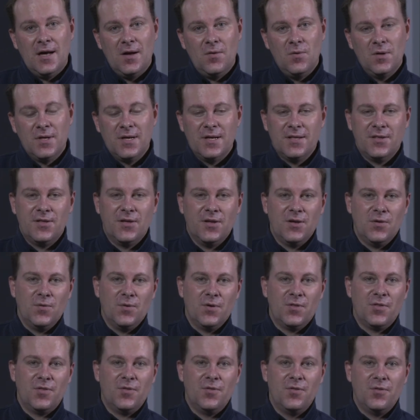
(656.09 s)
We'll continue
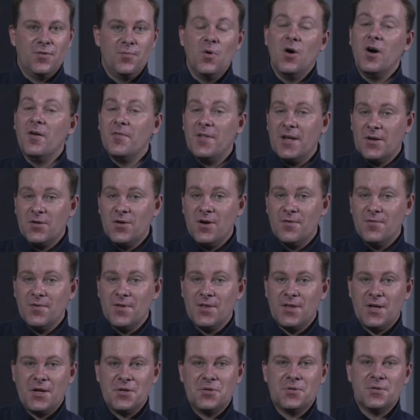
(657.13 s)
with more of that
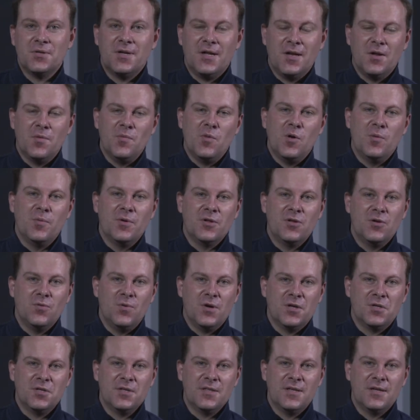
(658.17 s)
conversation in a moment. You're
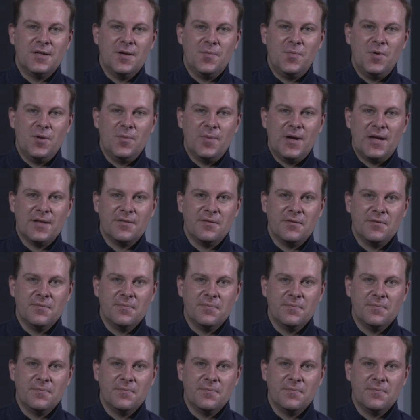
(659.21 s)
watching The Diplomat.